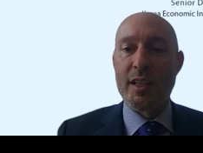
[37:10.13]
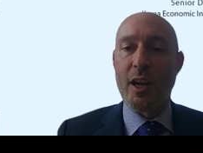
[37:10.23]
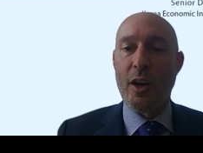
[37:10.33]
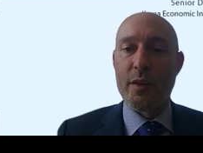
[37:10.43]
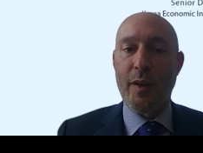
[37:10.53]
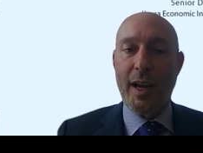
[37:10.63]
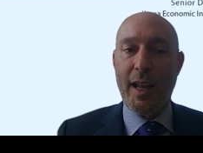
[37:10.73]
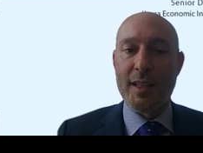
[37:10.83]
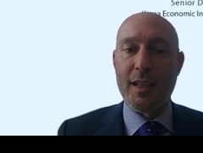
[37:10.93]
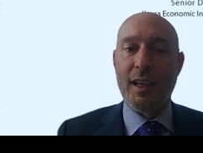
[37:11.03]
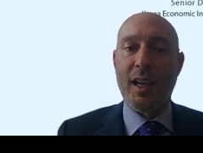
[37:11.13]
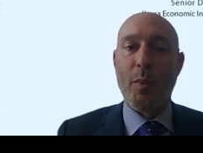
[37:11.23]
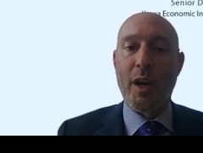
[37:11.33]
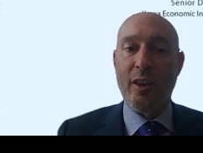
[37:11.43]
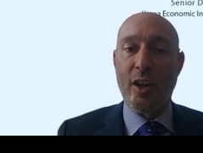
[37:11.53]
terrorist financing and
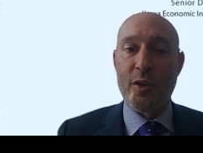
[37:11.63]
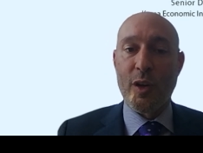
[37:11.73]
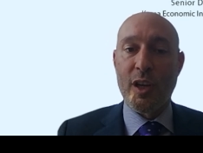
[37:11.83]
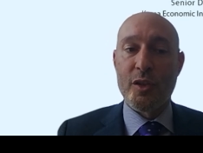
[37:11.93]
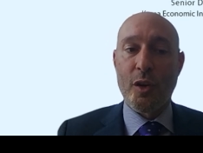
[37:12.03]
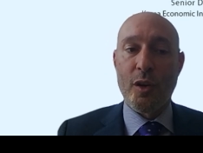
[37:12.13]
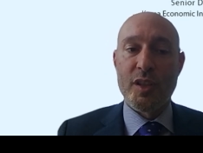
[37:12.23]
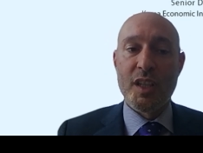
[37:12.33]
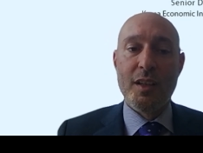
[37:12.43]
money laundering concerns.